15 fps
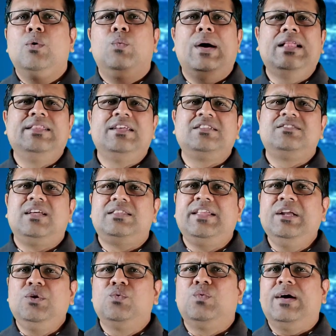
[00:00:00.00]
While there is
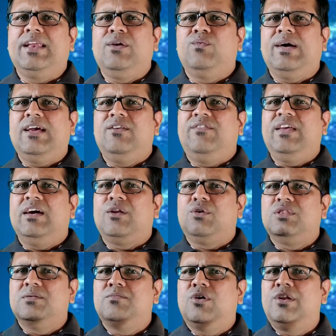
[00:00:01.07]
nothing to worry while we are
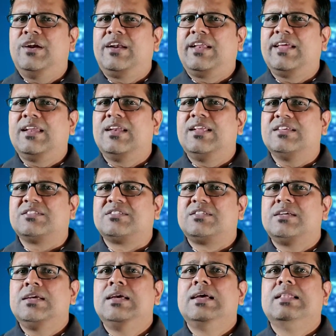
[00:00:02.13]
on the monitoring
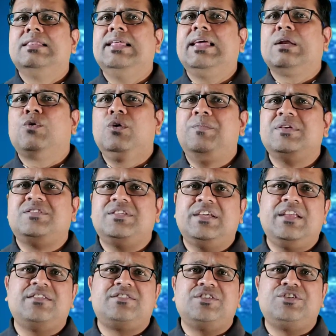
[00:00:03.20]
list, there could be
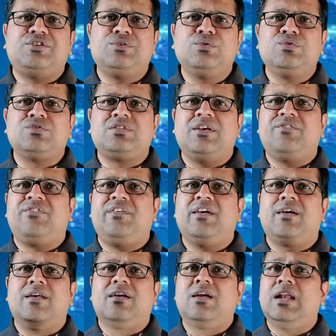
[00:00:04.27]
serious issues if we
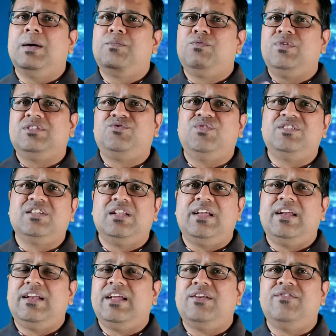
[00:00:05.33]
are clubbed with
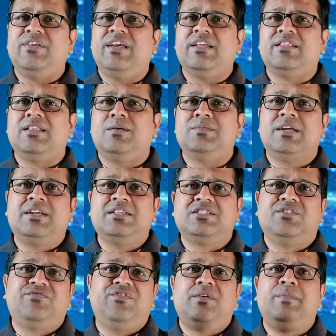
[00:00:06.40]
Switzerland and Vietnam. That is,
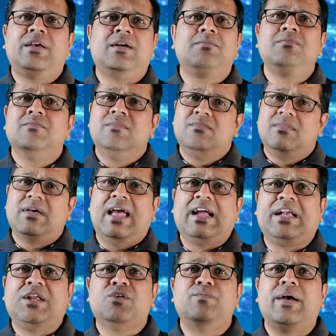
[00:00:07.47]
if we become
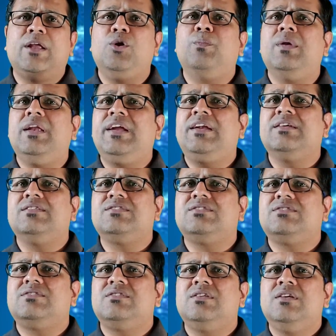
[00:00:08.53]
active
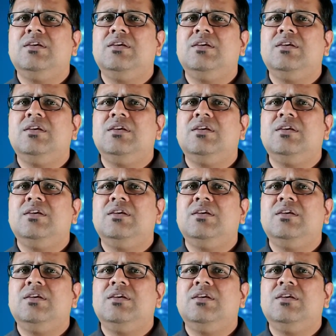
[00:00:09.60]
manipulators.